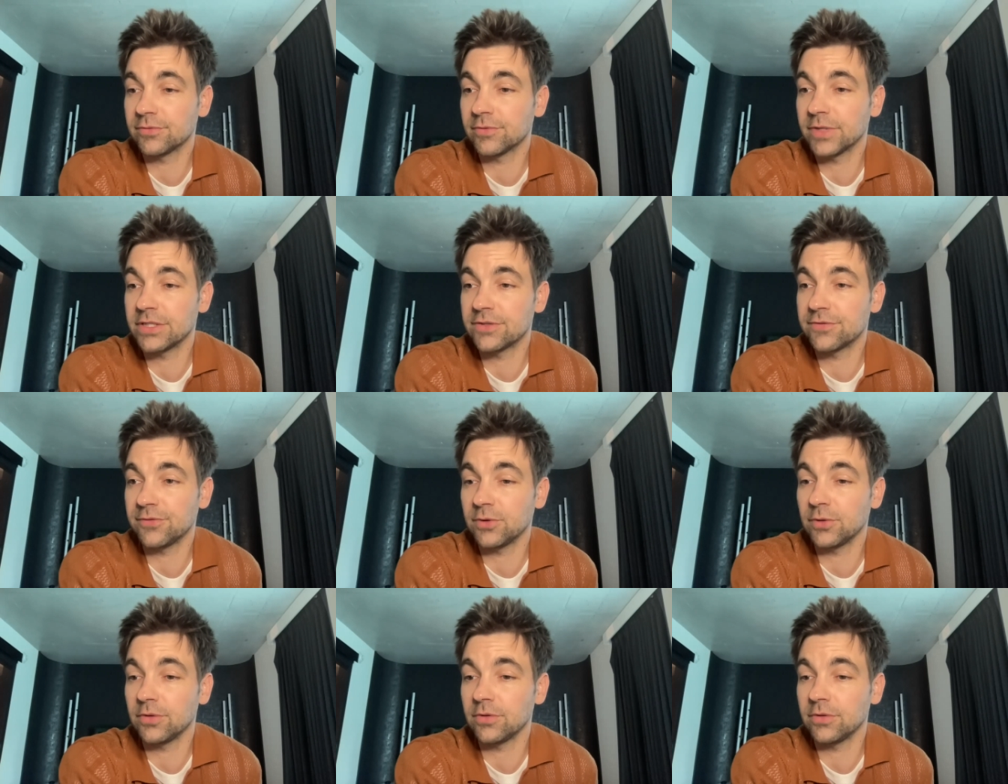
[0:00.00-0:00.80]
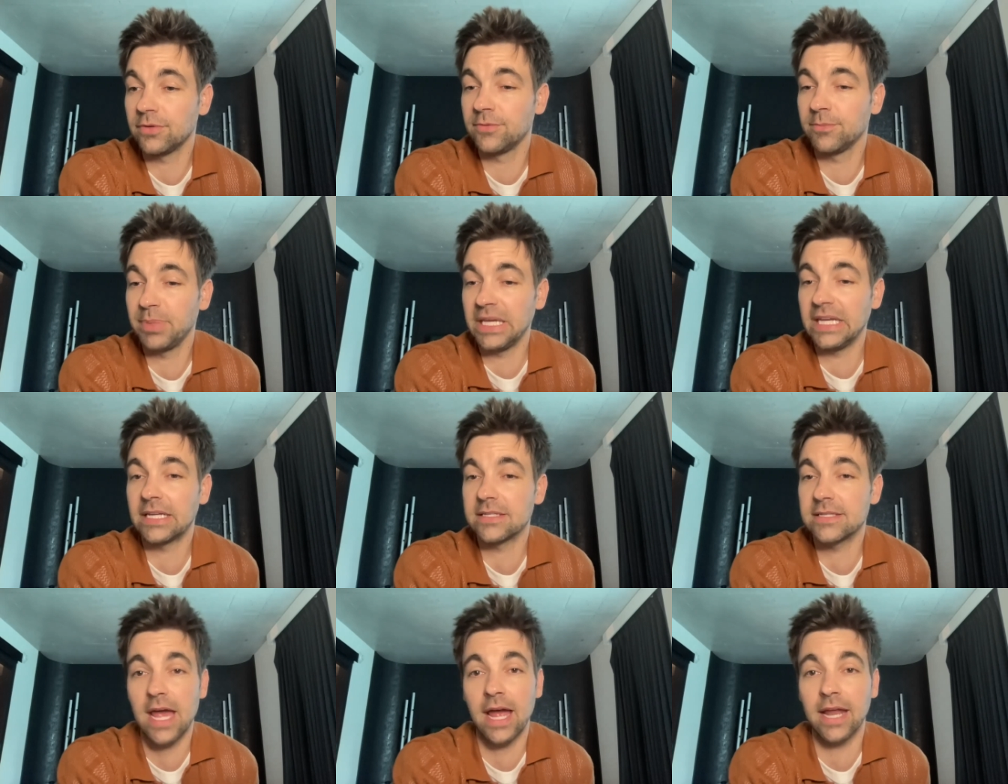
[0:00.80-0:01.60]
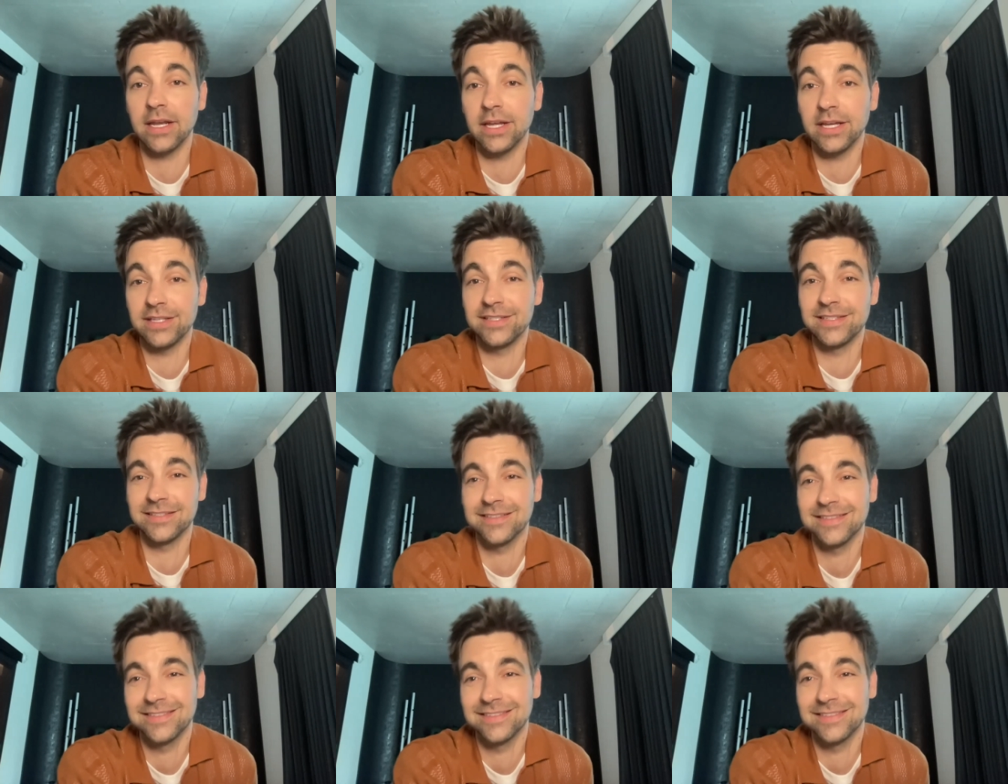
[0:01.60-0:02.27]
reach full peak sadness.